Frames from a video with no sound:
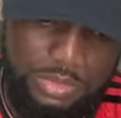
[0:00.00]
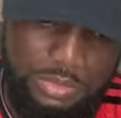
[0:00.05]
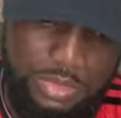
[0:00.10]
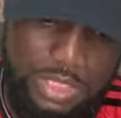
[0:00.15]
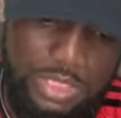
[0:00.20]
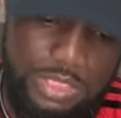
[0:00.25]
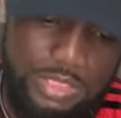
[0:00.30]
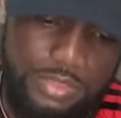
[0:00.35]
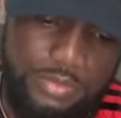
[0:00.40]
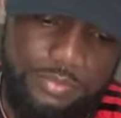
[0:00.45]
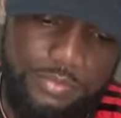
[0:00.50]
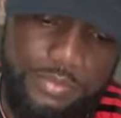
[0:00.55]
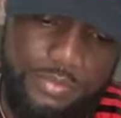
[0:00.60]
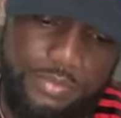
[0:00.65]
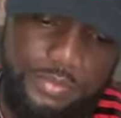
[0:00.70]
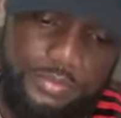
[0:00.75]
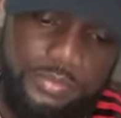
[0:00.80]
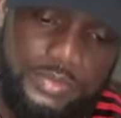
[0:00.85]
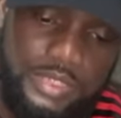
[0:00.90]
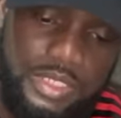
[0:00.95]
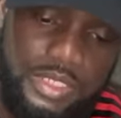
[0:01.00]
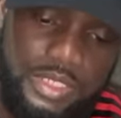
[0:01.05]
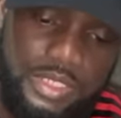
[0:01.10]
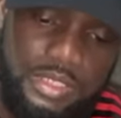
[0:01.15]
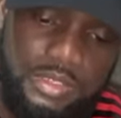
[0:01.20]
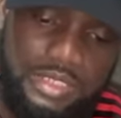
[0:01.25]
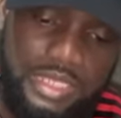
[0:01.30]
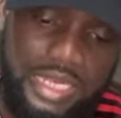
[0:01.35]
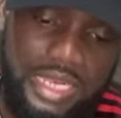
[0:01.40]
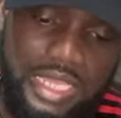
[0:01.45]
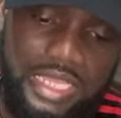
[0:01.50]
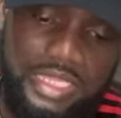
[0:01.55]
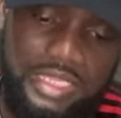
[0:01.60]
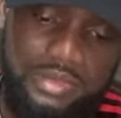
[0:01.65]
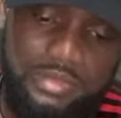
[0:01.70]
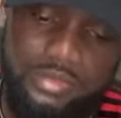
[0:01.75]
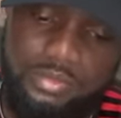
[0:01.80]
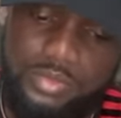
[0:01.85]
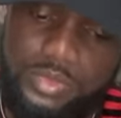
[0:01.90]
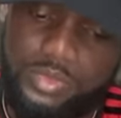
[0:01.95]
one. But like,
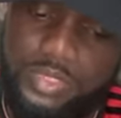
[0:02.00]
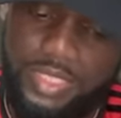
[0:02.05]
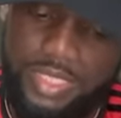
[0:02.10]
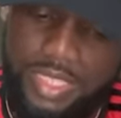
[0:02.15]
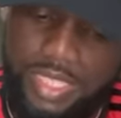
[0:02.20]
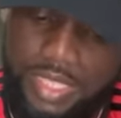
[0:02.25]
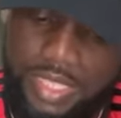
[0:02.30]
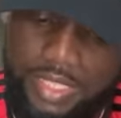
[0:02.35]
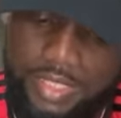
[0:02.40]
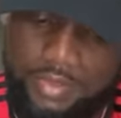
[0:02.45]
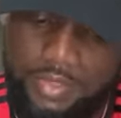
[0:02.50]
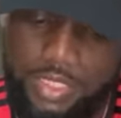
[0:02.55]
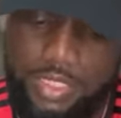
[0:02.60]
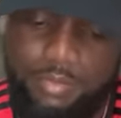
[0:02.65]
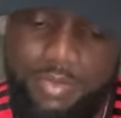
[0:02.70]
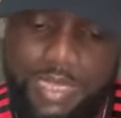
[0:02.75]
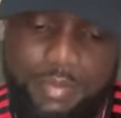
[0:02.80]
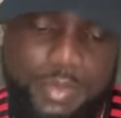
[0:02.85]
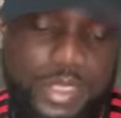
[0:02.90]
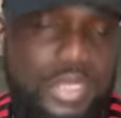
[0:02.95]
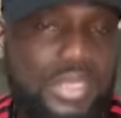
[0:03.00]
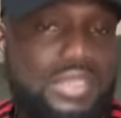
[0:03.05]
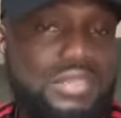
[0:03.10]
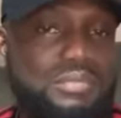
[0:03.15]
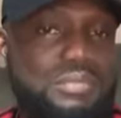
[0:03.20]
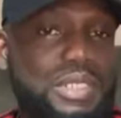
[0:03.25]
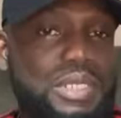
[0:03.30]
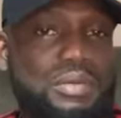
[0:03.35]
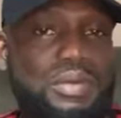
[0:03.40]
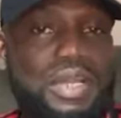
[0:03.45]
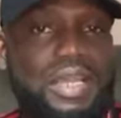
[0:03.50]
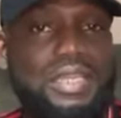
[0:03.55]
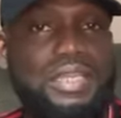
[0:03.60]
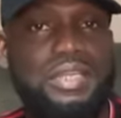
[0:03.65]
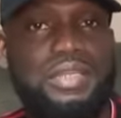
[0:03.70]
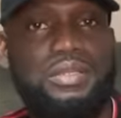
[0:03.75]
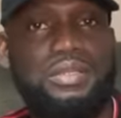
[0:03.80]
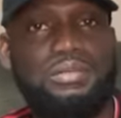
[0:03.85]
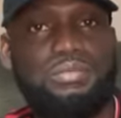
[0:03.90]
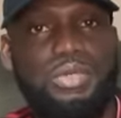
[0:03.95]
hey, come on. I don't want to
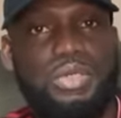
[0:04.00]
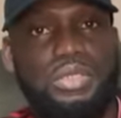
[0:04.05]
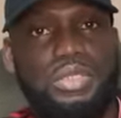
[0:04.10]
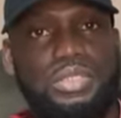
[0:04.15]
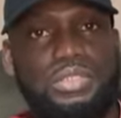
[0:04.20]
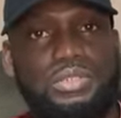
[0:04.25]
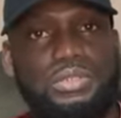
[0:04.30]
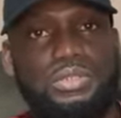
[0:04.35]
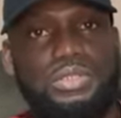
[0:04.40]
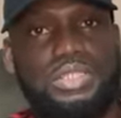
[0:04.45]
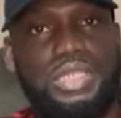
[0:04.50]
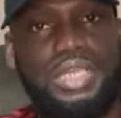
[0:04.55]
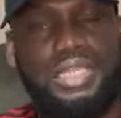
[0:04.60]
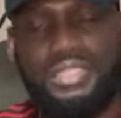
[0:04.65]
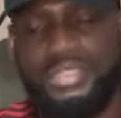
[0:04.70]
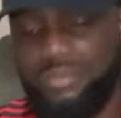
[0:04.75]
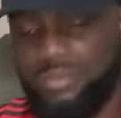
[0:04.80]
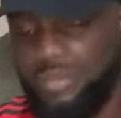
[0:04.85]
hear nothing about the news and